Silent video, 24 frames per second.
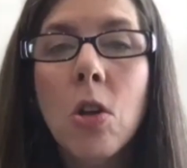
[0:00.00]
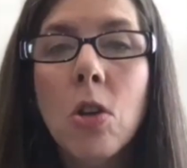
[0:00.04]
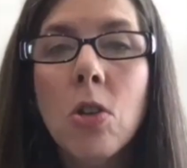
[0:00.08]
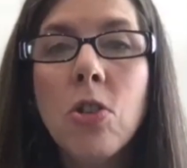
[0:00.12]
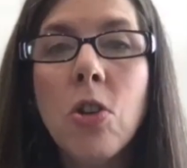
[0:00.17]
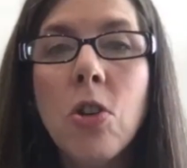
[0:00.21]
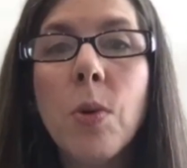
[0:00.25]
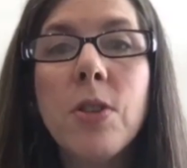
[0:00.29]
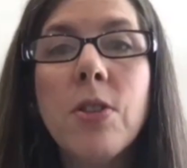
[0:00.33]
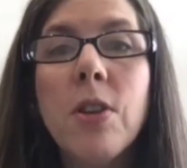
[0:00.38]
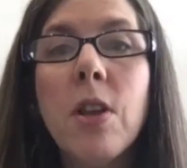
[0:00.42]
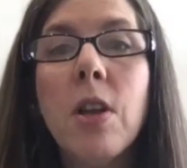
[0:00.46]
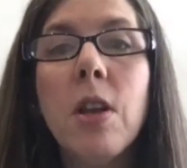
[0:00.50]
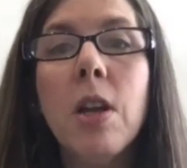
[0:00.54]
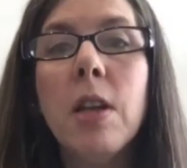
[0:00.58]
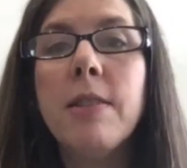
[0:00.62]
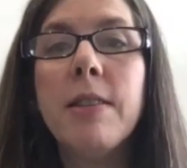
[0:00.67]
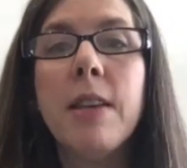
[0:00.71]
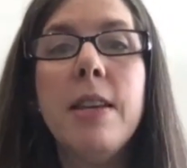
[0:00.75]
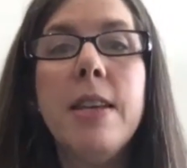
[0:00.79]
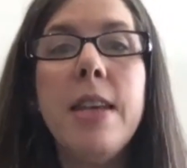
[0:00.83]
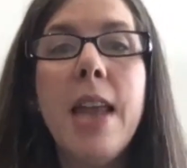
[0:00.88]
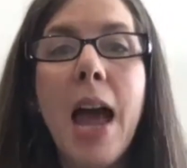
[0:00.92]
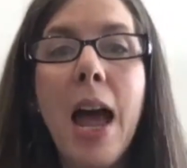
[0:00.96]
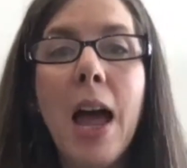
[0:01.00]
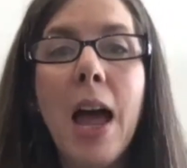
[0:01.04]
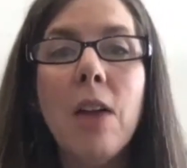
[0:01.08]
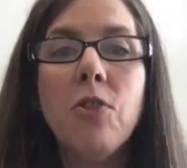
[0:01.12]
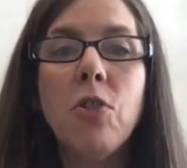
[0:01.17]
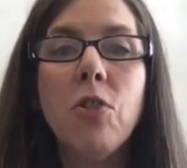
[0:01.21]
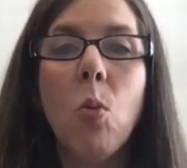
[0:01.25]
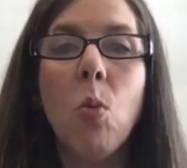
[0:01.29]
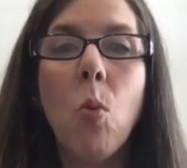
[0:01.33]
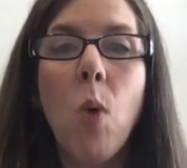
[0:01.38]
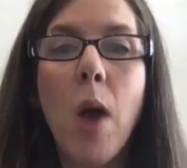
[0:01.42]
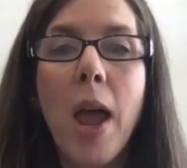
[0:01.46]
So it's
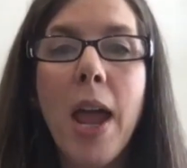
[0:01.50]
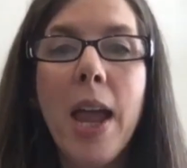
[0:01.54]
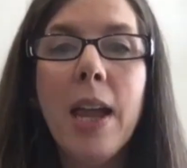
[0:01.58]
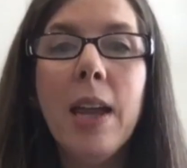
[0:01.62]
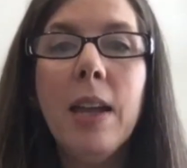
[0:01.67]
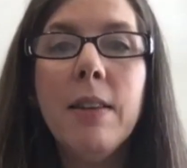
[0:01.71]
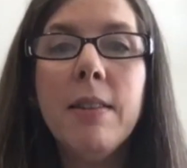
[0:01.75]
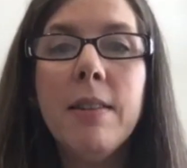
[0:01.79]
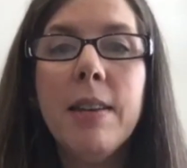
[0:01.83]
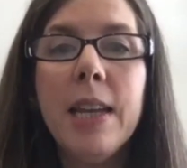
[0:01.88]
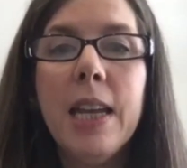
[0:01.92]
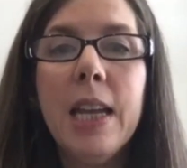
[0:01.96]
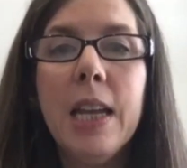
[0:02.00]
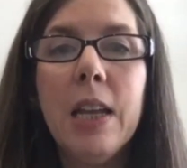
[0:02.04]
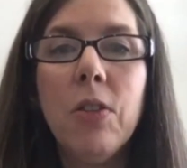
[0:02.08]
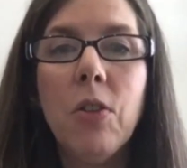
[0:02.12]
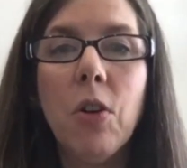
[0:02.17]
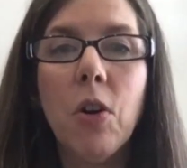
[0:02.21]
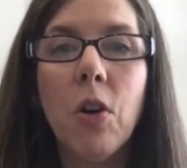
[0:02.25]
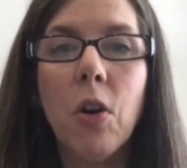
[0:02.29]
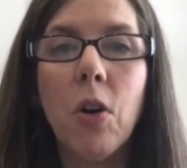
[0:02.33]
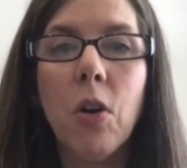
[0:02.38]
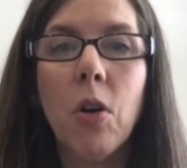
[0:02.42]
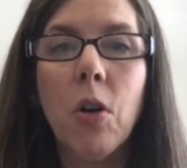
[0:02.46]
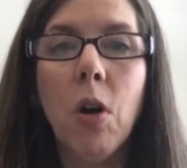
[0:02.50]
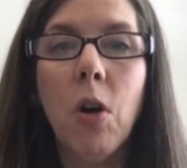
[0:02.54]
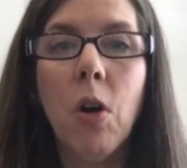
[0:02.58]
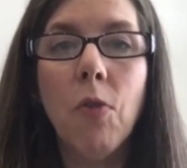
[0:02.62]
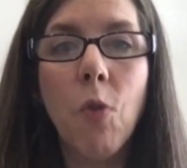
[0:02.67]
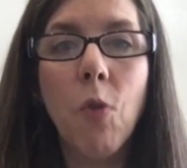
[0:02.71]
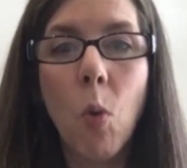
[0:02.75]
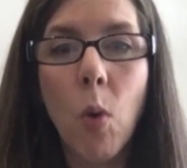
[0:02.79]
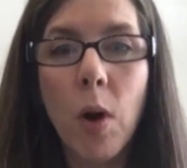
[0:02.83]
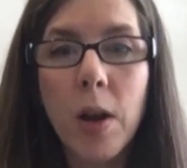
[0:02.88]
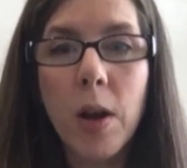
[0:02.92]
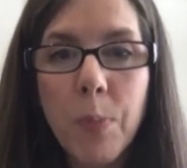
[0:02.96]
a way to either
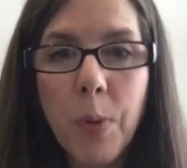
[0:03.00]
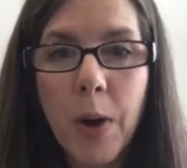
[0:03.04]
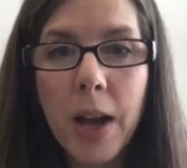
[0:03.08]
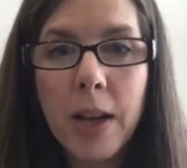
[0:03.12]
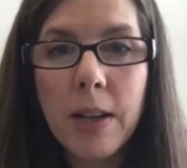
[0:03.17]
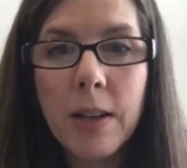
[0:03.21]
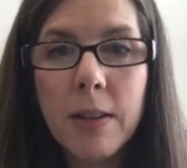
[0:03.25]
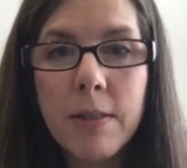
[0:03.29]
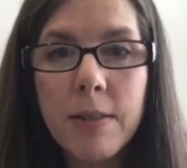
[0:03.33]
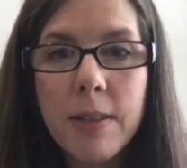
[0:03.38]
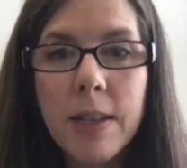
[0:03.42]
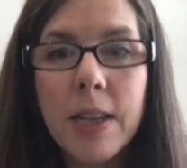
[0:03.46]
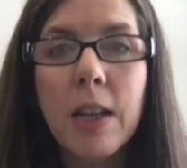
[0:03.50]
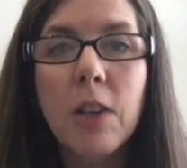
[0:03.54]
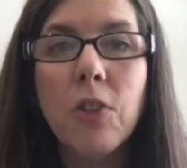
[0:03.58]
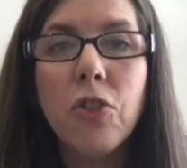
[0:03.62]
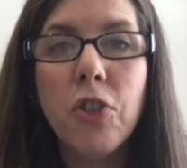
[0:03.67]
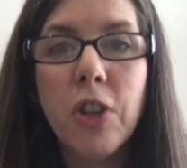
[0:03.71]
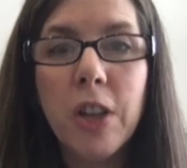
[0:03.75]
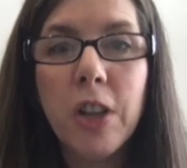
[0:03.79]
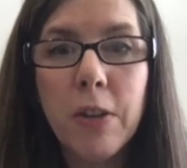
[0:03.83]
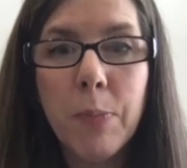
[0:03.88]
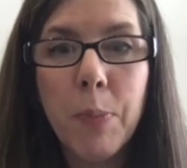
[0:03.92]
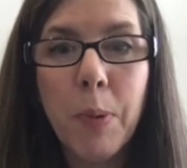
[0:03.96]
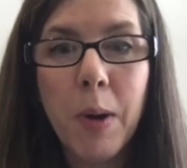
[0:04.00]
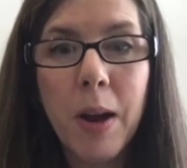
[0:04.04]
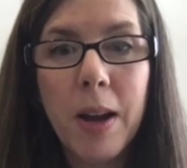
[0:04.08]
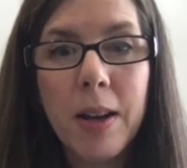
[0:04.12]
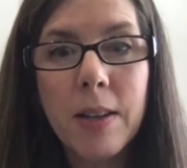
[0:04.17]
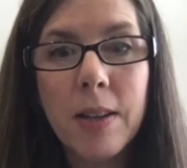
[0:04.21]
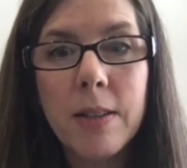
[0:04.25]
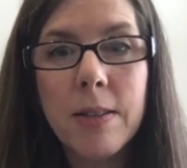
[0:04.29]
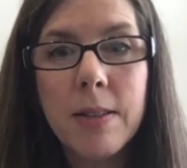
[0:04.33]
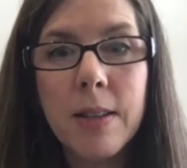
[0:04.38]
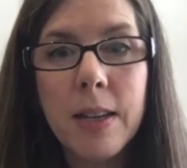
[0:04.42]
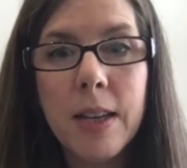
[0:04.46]
avoid pregnancy, achieve
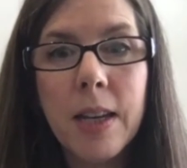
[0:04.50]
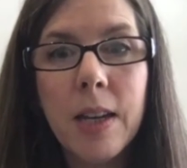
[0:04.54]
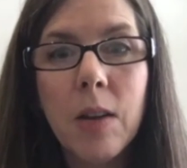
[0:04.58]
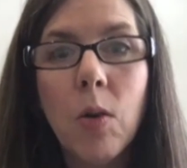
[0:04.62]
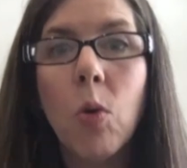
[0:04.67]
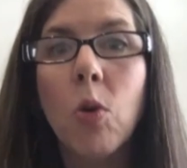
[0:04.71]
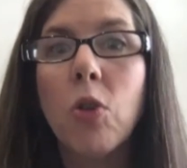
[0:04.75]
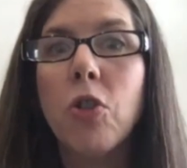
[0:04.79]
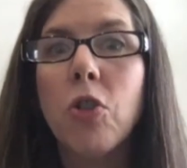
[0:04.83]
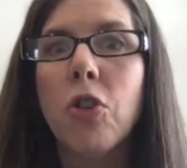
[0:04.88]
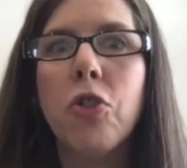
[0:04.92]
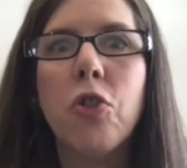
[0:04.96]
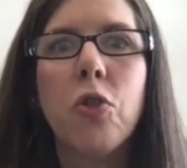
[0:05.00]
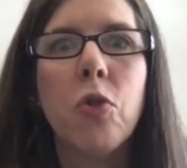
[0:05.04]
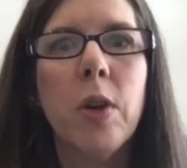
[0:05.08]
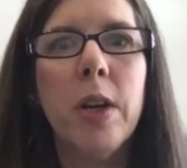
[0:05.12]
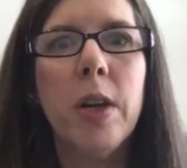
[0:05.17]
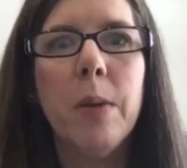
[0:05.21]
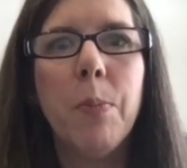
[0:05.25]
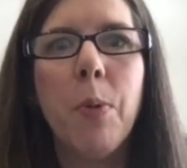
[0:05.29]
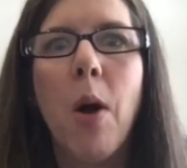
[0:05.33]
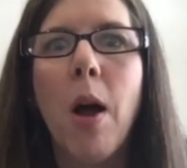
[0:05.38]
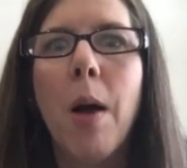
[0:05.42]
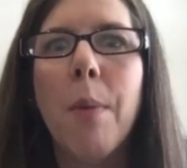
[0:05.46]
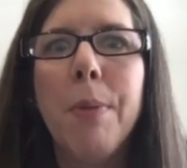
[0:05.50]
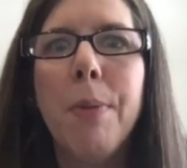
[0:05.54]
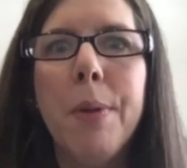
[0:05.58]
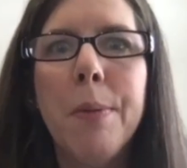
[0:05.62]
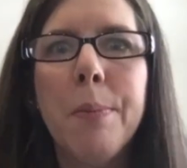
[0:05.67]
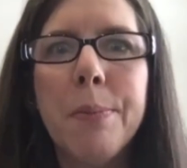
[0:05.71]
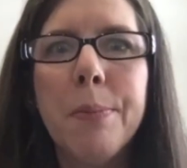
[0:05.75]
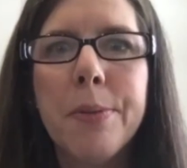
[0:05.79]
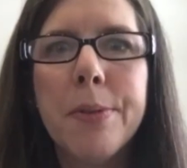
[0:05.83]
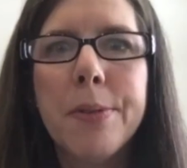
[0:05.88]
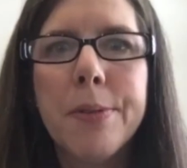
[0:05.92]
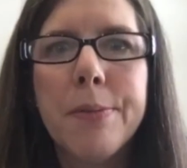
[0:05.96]
pregnancy, or to treat
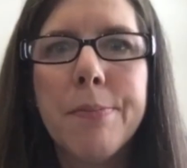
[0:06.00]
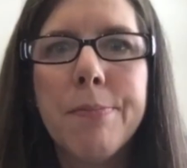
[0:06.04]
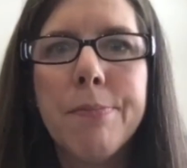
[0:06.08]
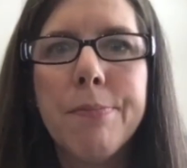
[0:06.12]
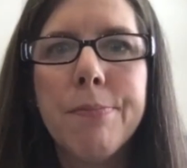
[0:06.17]
problems.